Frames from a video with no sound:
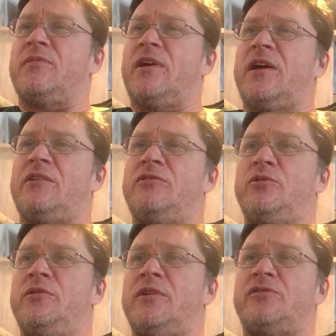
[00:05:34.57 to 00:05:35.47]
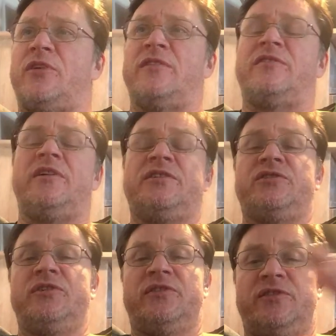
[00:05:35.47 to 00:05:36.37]
kind of doing the
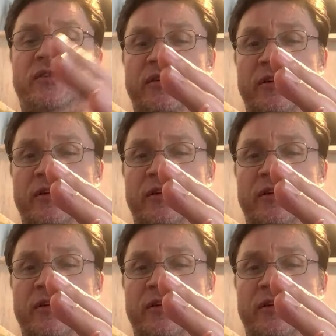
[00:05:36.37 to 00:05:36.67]
transitions.